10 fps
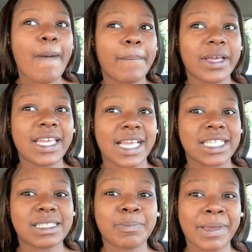But
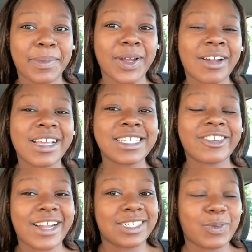yes, baby girl is
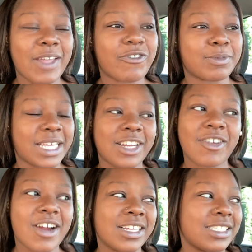graduating from
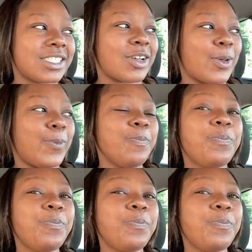kindergarten, so